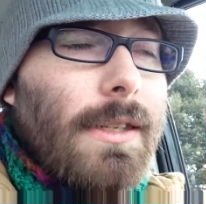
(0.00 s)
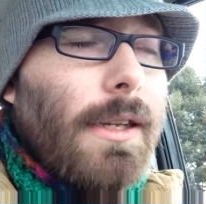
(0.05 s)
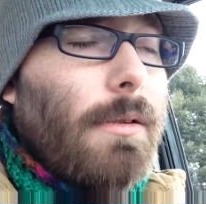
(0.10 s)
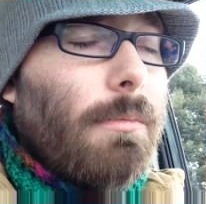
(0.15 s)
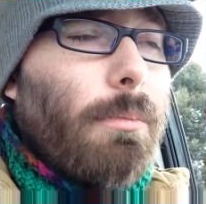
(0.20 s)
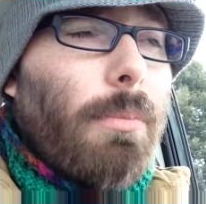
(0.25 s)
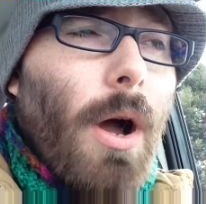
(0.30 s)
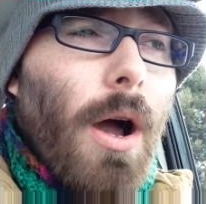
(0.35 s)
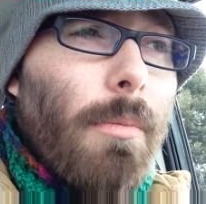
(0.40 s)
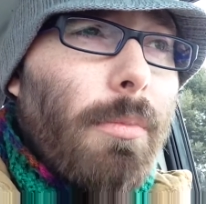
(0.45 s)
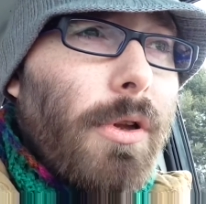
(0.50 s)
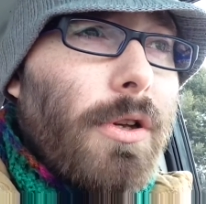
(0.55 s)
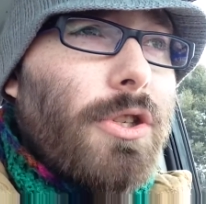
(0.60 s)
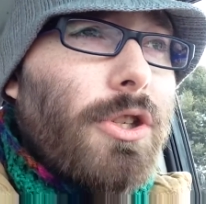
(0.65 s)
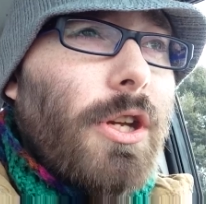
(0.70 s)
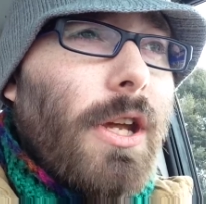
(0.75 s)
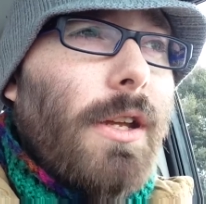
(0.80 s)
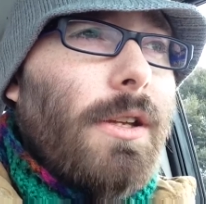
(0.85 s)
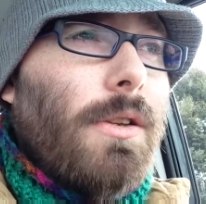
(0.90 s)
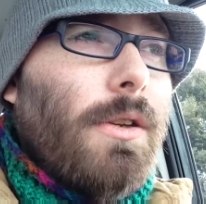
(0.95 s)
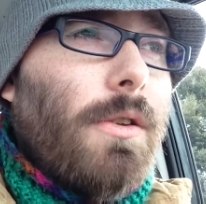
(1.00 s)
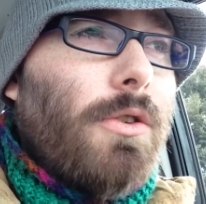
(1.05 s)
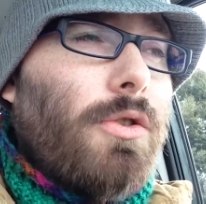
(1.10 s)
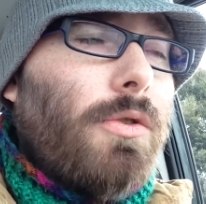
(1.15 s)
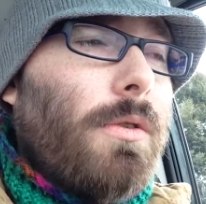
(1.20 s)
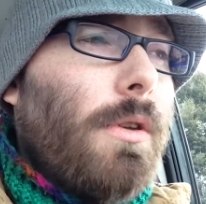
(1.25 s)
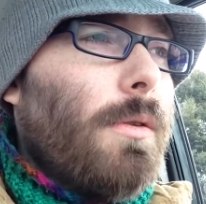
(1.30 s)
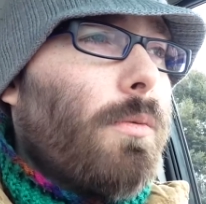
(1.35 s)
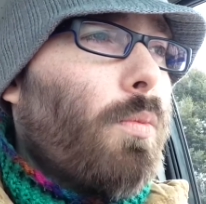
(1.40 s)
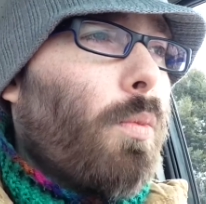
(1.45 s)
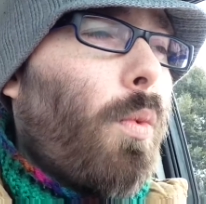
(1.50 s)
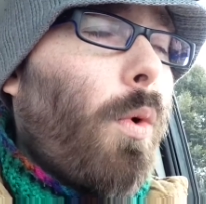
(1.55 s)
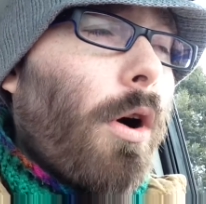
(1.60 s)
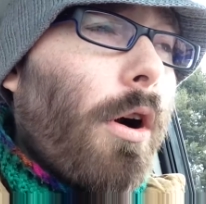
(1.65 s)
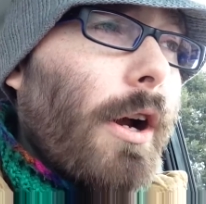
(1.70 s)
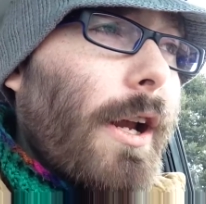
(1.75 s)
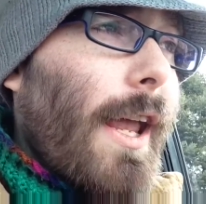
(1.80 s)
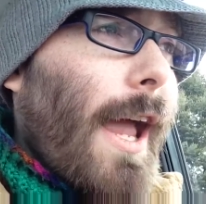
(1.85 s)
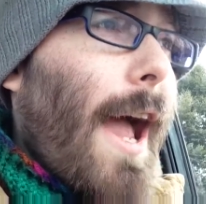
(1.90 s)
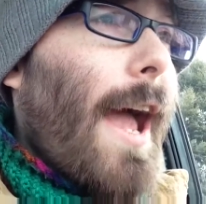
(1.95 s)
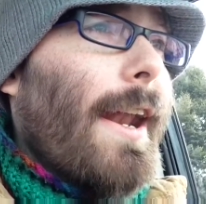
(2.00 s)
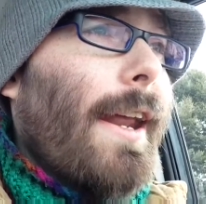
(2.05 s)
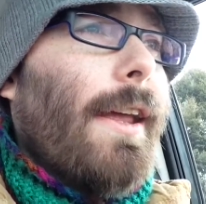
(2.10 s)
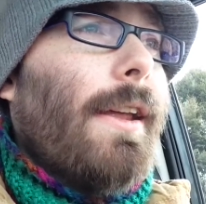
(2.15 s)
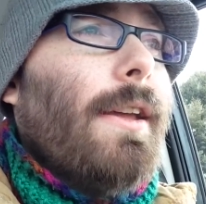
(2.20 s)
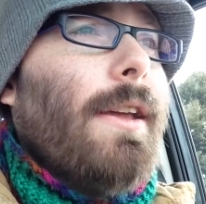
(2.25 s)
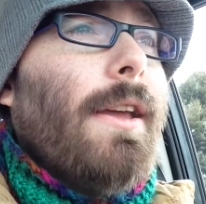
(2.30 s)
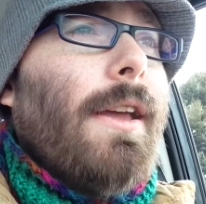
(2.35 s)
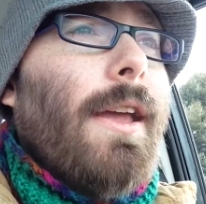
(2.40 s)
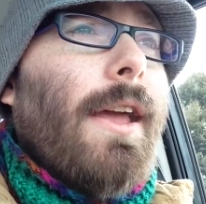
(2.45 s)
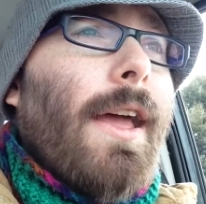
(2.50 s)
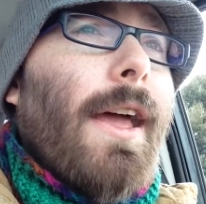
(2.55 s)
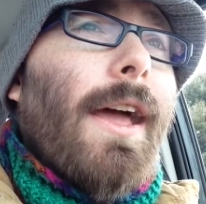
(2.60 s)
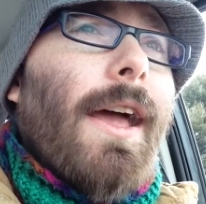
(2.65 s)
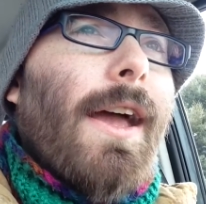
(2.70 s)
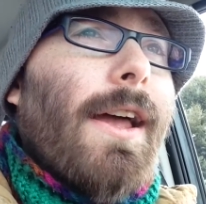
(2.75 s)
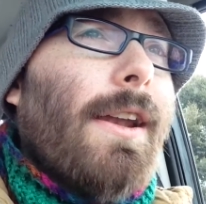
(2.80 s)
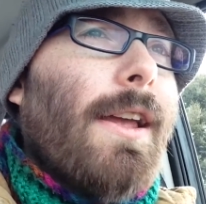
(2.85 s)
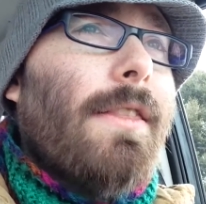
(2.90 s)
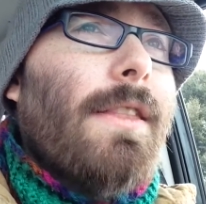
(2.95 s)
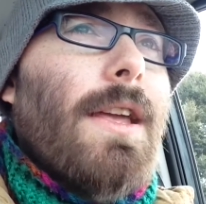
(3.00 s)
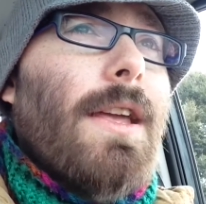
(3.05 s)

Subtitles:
it and publish it and work at it. And